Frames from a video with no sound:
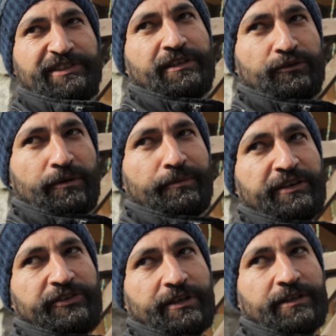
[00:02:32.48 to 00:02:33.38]
My
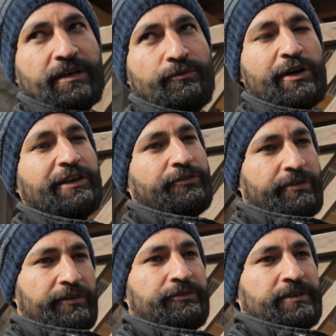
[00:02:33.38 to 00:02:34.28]
uncle is
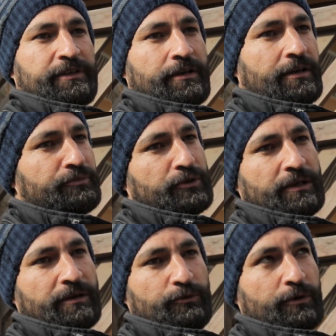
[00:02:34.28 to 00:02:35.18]
85. He walks and
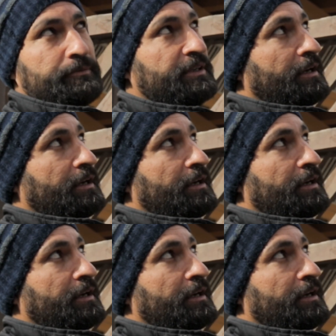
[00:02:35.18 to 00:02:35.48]
runs in the